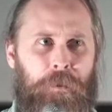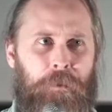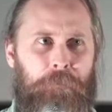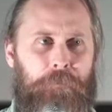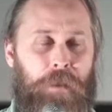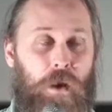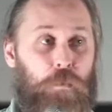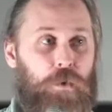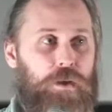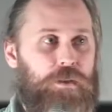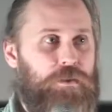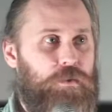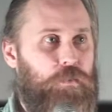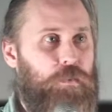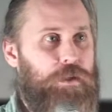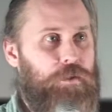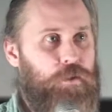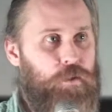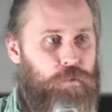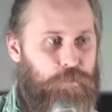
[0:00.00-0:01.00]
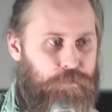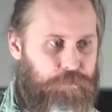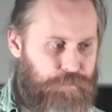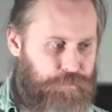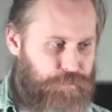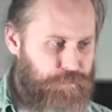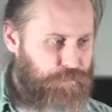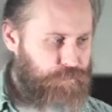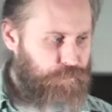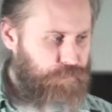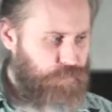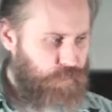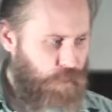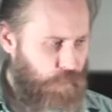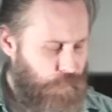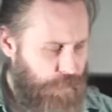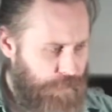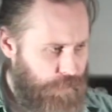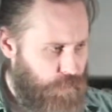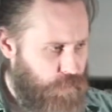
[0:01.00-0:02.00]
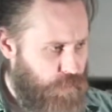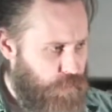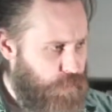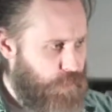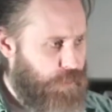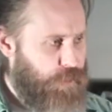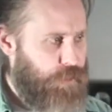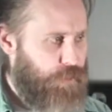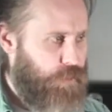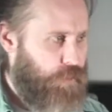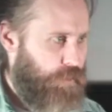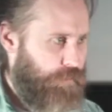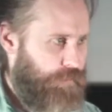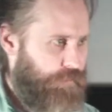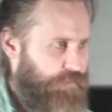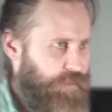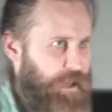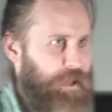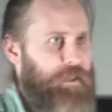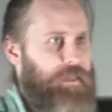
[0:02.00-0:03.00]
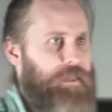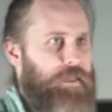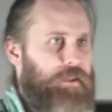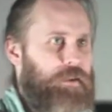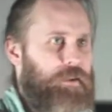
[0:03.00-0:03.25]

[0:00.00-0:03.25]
And I wonder when you look at your faith,